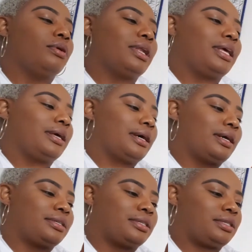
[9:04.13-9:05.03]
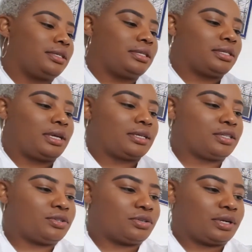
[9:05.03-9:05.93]
cut this
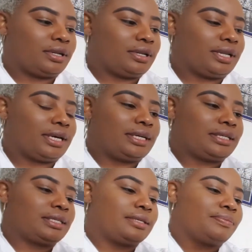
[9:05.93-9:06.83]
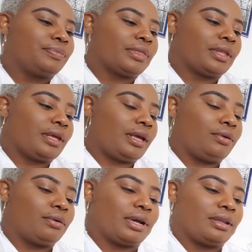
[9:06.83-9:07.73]
extra lace, and you can
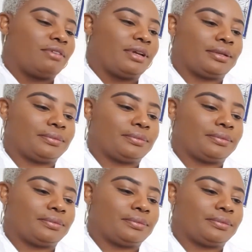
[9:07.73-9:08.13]
even